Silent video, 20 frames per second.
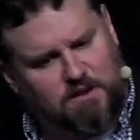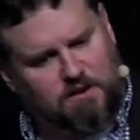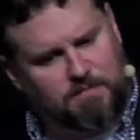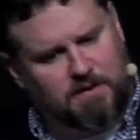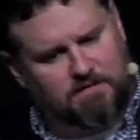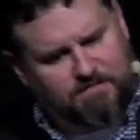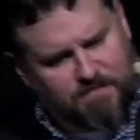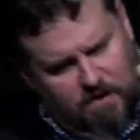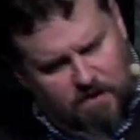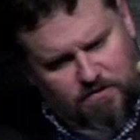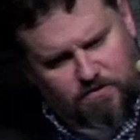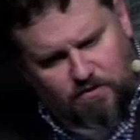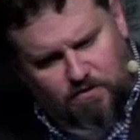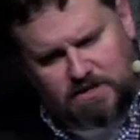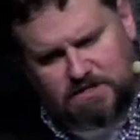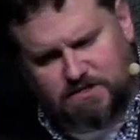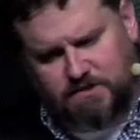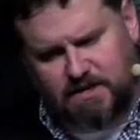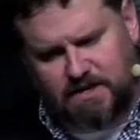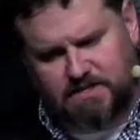little bit further
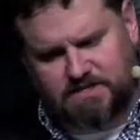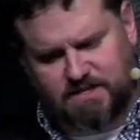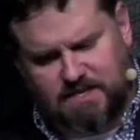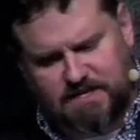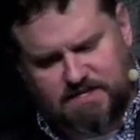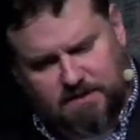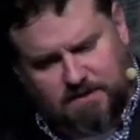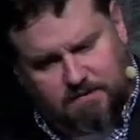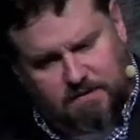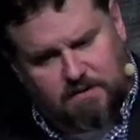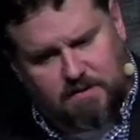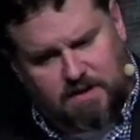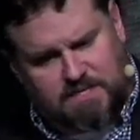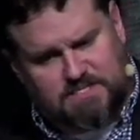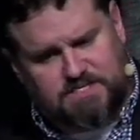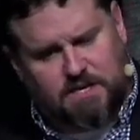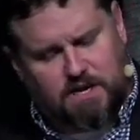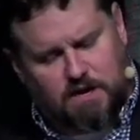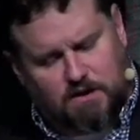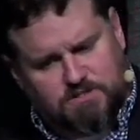as, as, as, it,
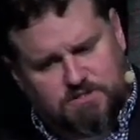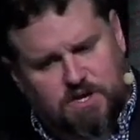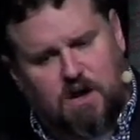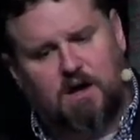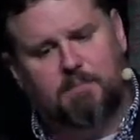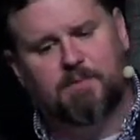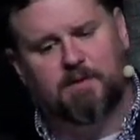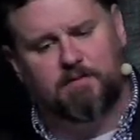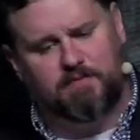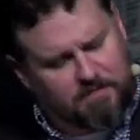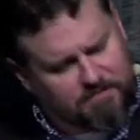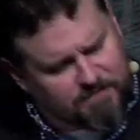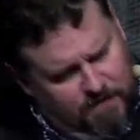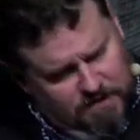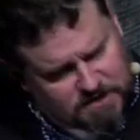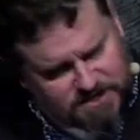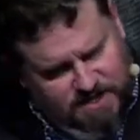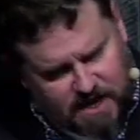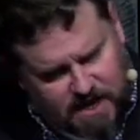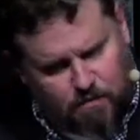as it goes on. But the
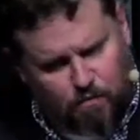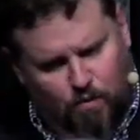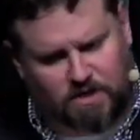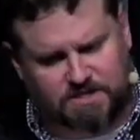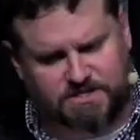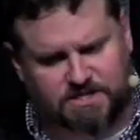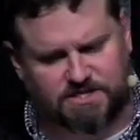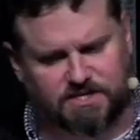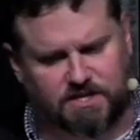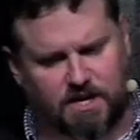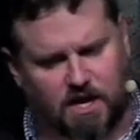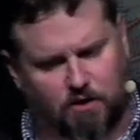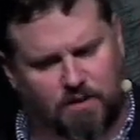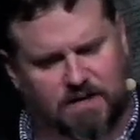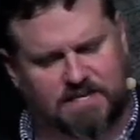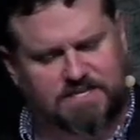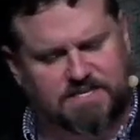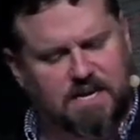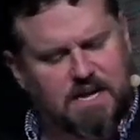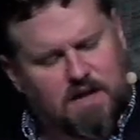first thing he wants us to know
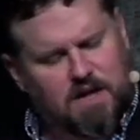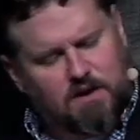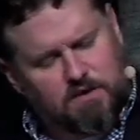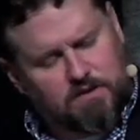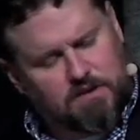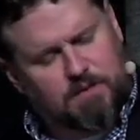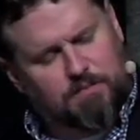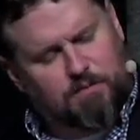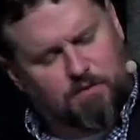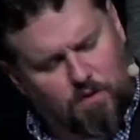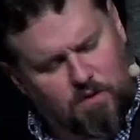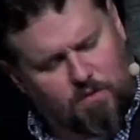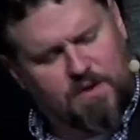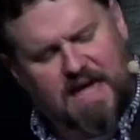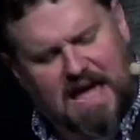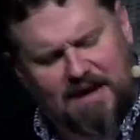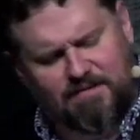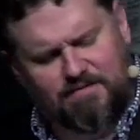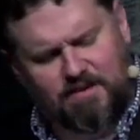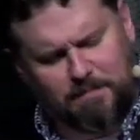is number one,
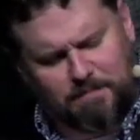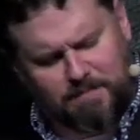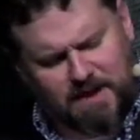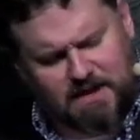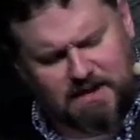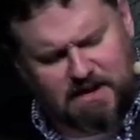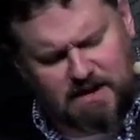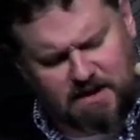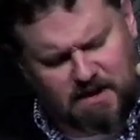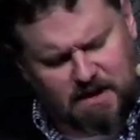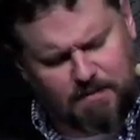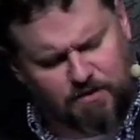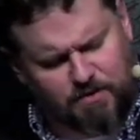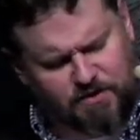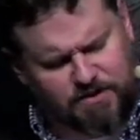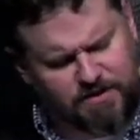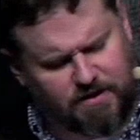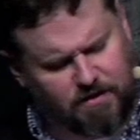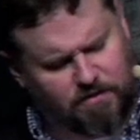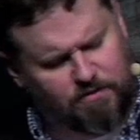we have an opinion. And number
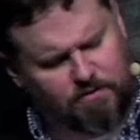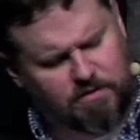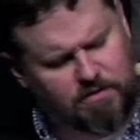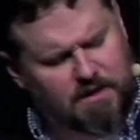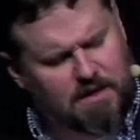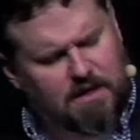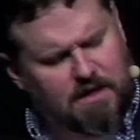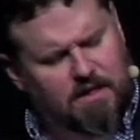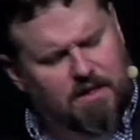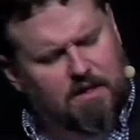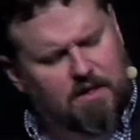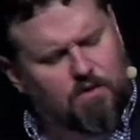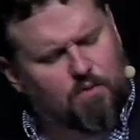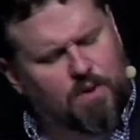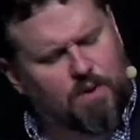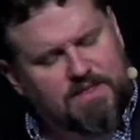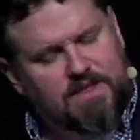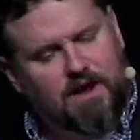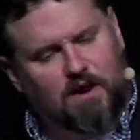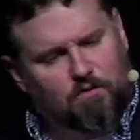two,
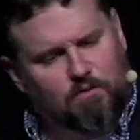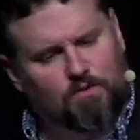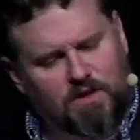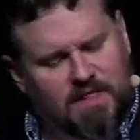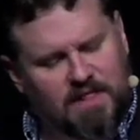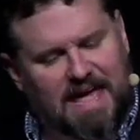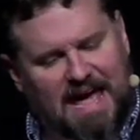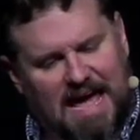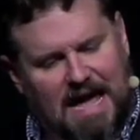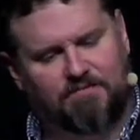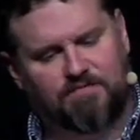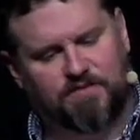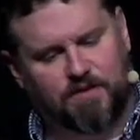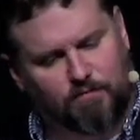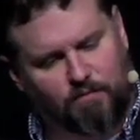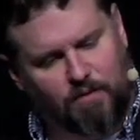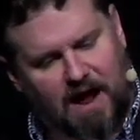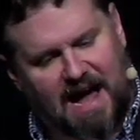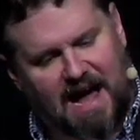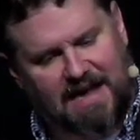we don't really have the
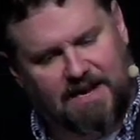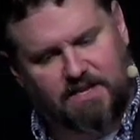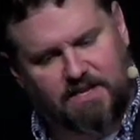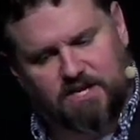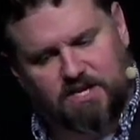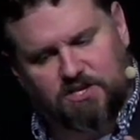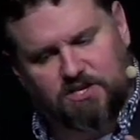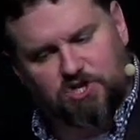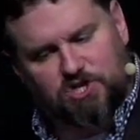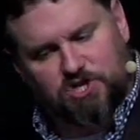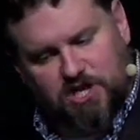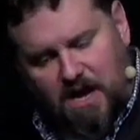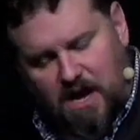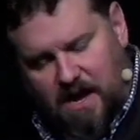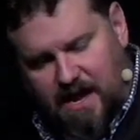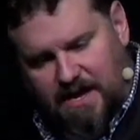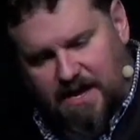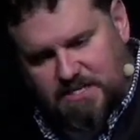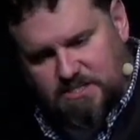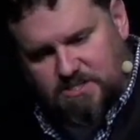right to
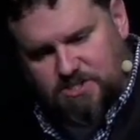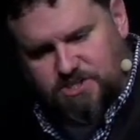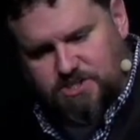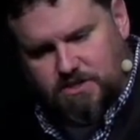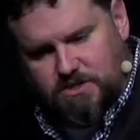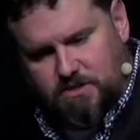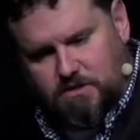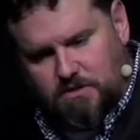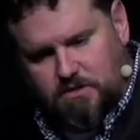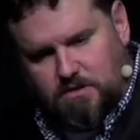judge